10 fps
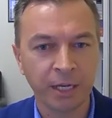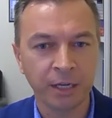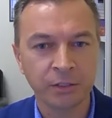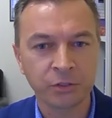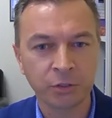
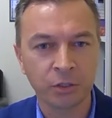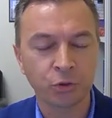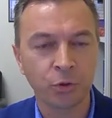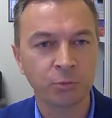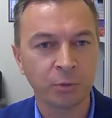it's not a
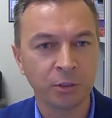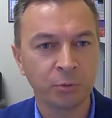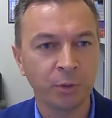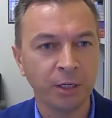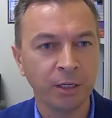choice whether
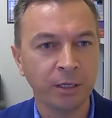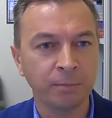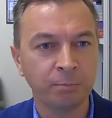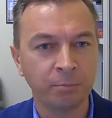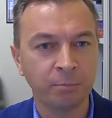we
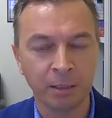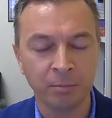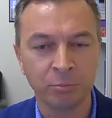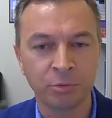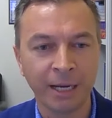
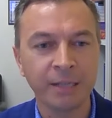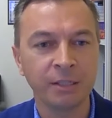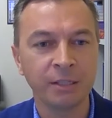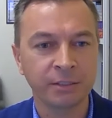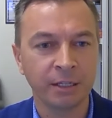embrace
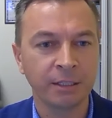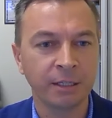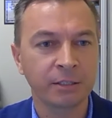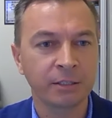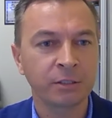these
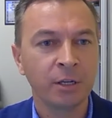ideas.